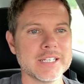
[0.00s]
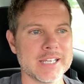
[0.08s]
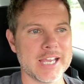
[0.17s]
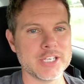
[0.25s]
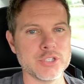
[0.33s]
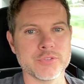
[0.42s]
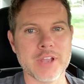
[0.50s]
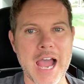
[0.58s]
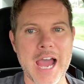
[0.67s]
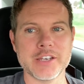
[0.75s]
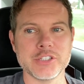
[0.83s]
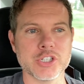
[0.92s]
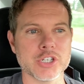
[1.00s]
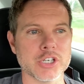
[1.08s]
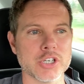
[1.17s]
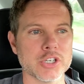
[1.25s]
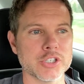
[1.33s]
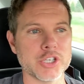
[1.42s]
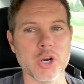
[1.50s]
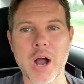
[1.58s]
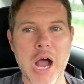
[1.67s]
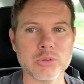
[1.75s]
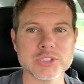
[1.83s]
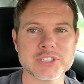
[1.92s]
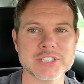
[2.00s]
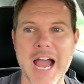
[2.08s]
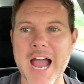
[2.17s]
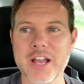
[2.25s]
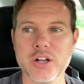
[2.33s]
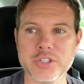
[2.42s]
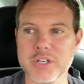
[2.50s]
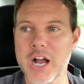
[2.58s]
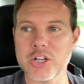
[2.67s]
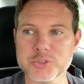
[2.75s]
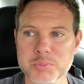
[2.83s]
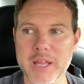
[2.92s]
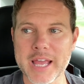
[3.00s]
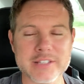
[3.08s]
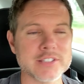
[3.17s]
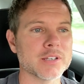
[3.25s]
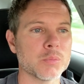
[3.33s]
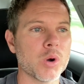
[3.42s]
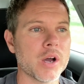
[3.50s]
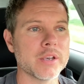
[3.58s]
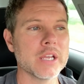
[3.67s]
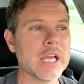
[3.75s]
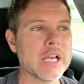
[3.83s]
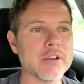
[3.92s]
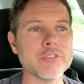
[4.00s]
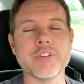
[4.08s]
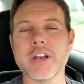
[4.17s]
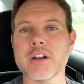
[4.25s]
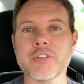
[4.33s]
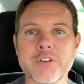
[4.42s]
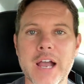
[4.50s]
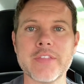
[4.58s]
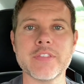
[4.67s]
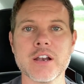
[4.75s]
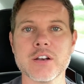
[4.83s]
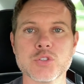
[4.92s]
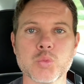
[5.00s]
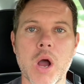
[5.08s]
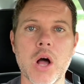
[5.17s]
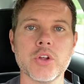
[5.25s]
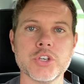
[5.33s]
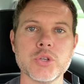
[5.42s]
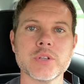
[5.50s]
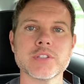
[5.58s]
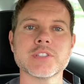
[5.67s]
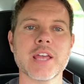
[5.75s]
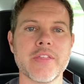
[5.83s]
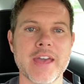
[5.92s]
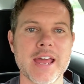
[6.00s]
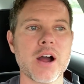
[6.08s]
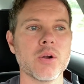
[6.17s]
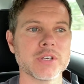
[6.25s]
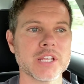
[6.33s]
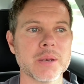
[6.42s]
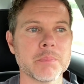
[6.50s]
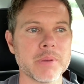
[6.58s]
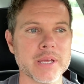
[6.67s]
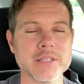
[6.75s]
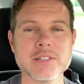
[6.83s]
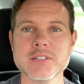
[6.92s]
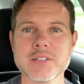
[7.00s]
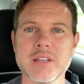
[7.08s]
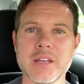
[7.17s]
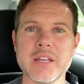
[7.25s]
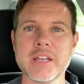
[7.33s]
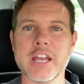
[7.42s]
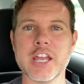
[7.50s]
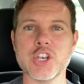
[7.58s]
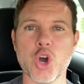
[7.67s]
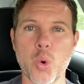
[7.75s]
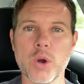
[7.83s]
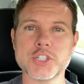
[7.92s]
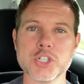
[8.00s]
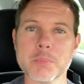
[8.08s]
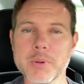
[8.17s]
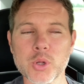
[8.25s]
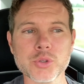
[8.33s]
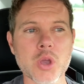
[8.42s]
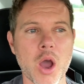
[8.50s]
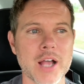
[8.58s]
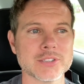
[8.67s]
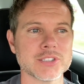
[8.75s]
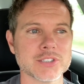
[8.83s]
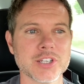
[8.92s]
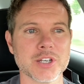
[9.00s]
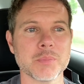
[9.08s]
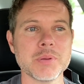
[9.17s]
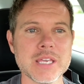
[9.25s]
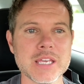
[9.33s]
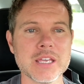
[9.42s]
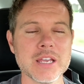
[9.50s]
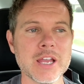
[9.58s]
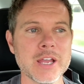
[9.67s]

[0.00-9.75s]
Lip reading: and you've got your house style, your house plan somewhat verified there as well, and you can send that out and get bids and know what your build cost is going to be,